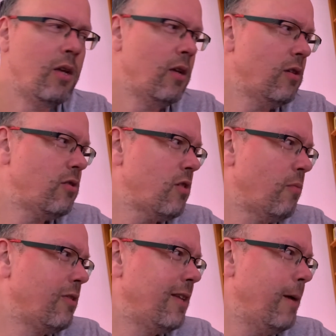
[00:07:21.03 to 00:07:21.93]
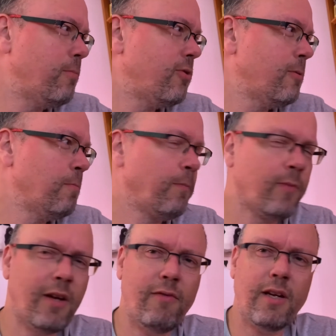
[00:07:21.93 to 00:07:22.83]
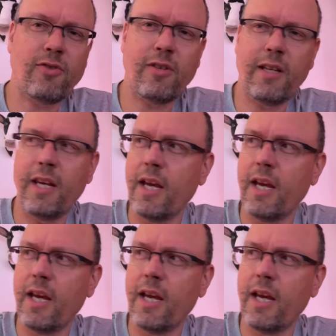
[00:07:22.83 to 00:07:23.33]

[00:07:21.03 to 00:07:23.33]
some clips. I've actually